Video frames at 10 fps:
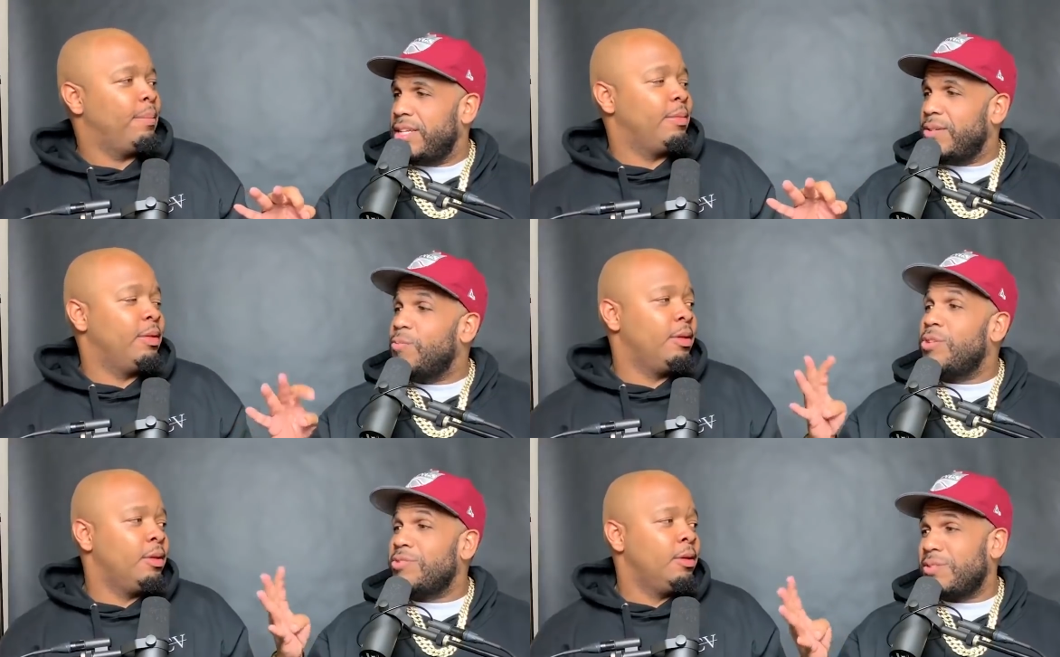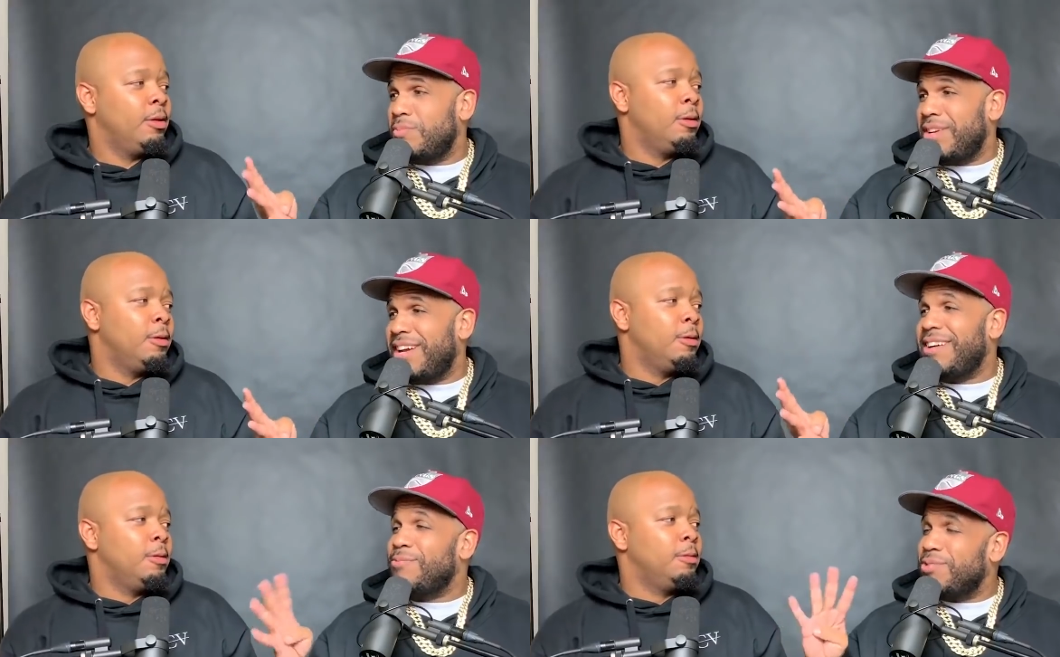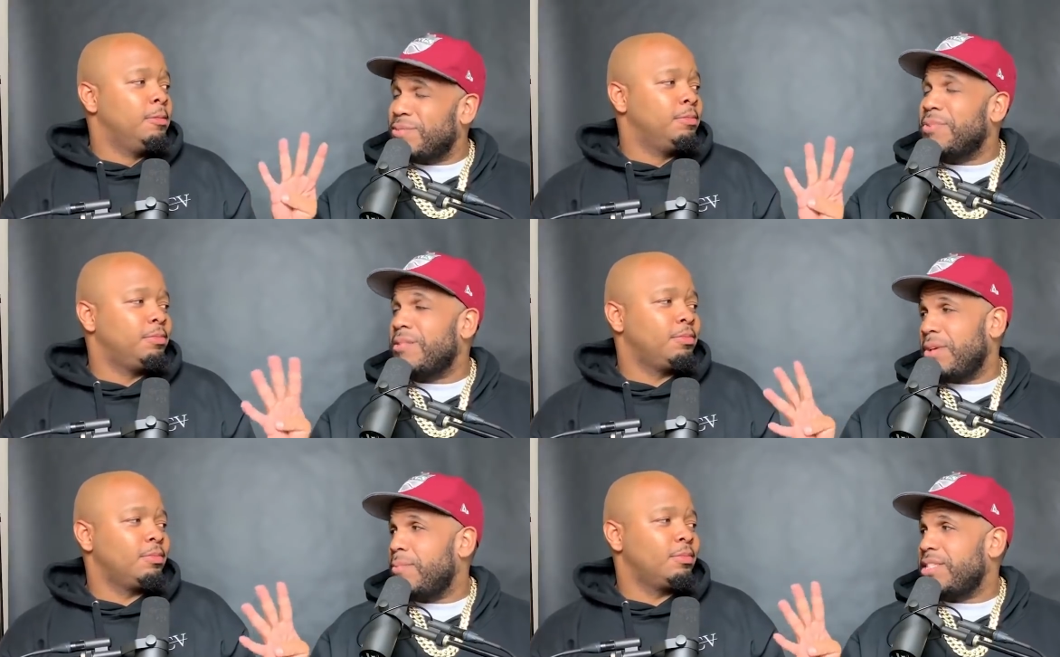Speaker 1: Will Smith. Will Smith
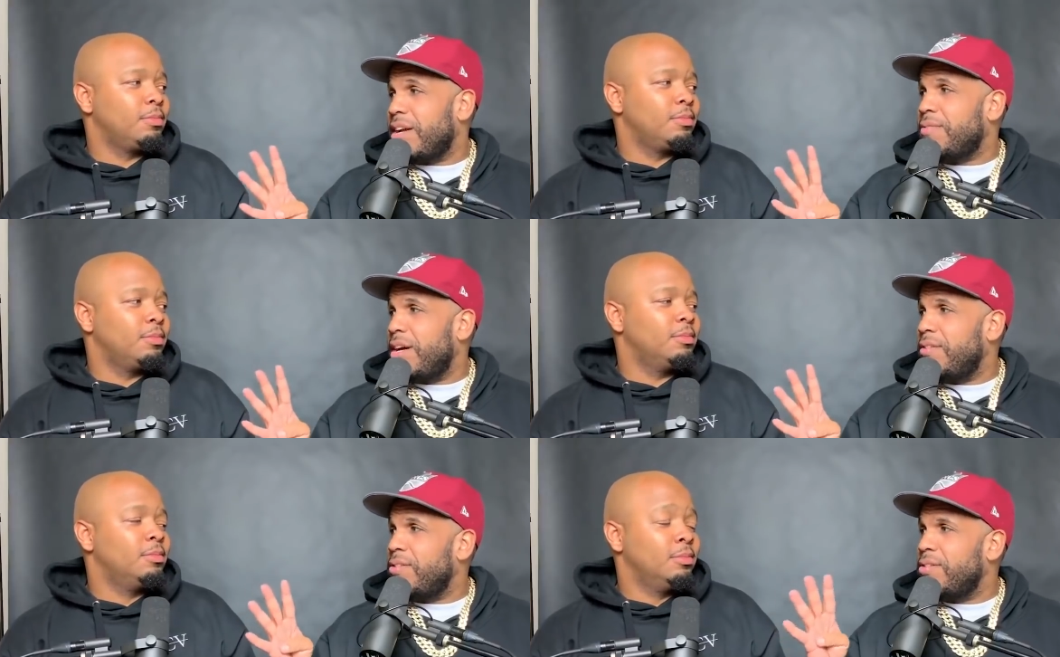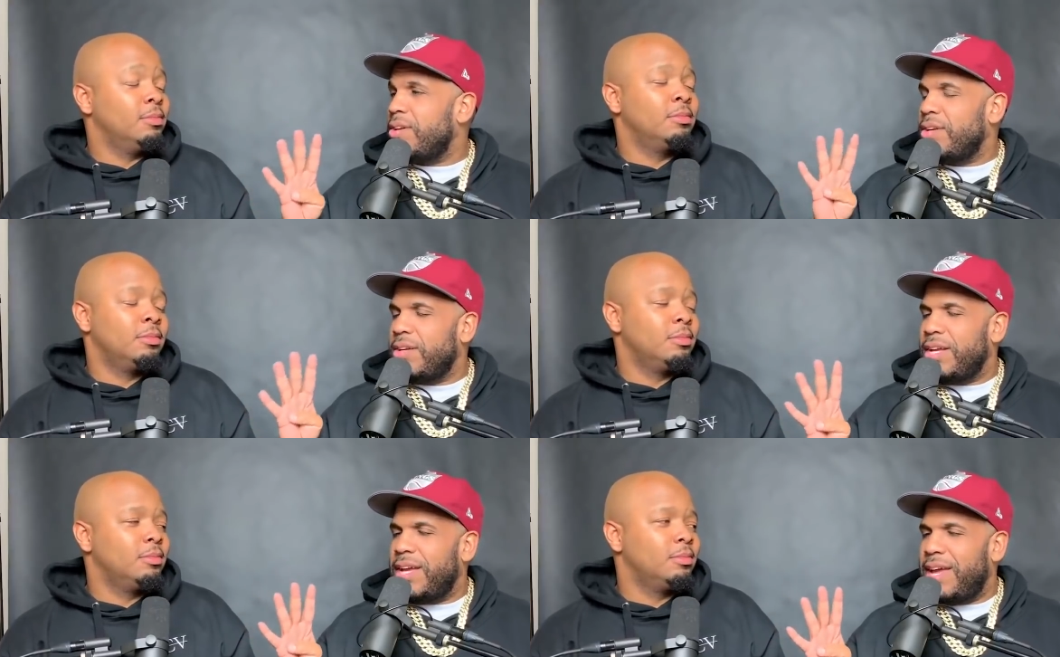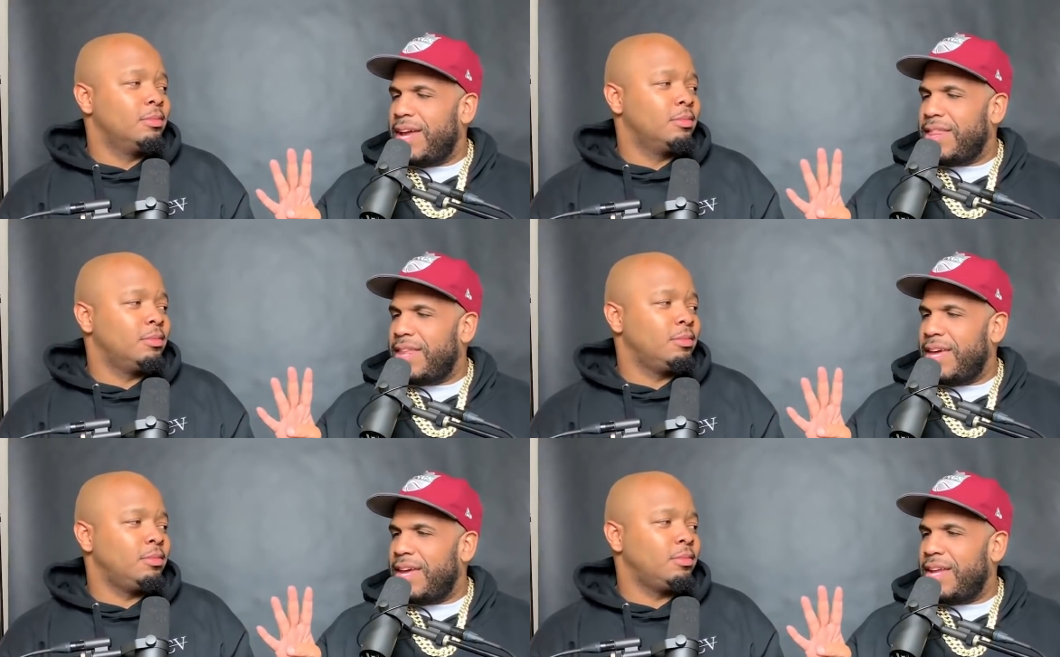to be in my top 5 mm-hmm. and
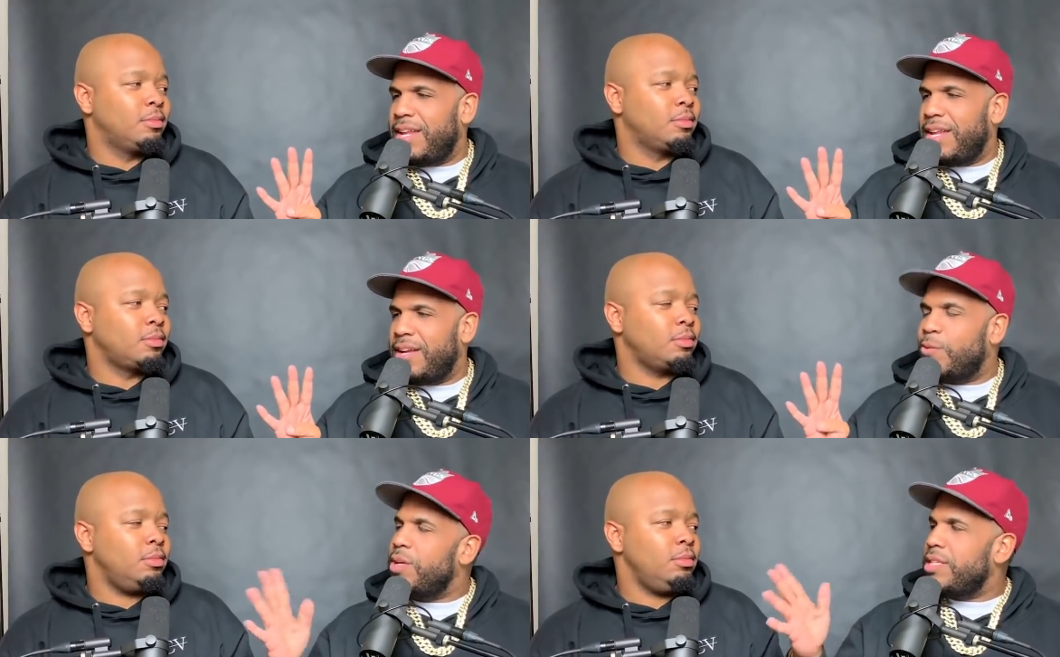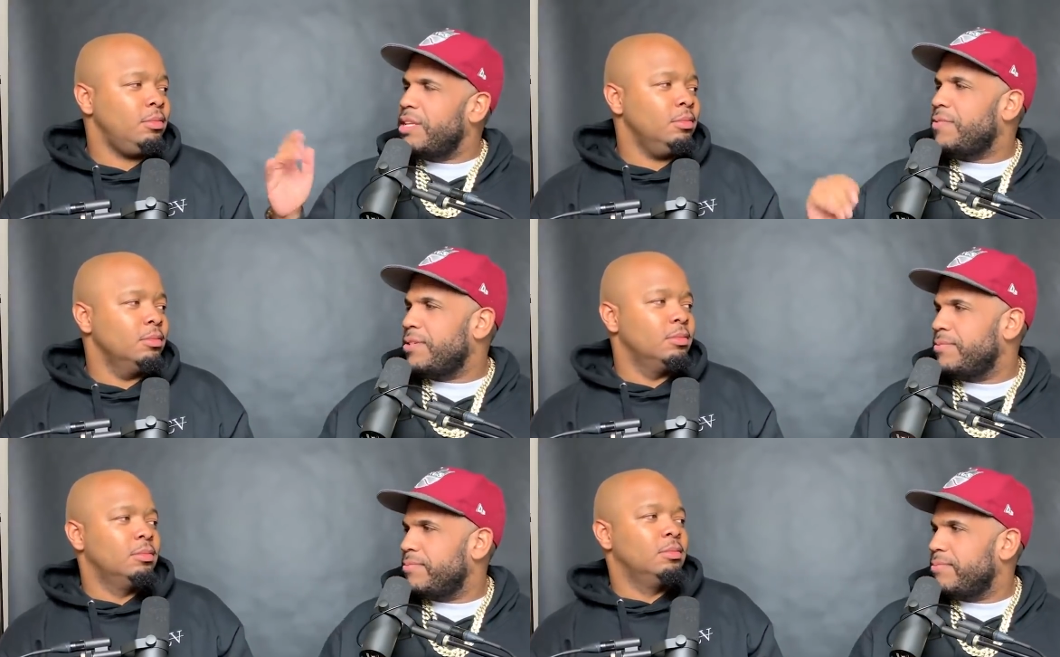then Queen Latifah.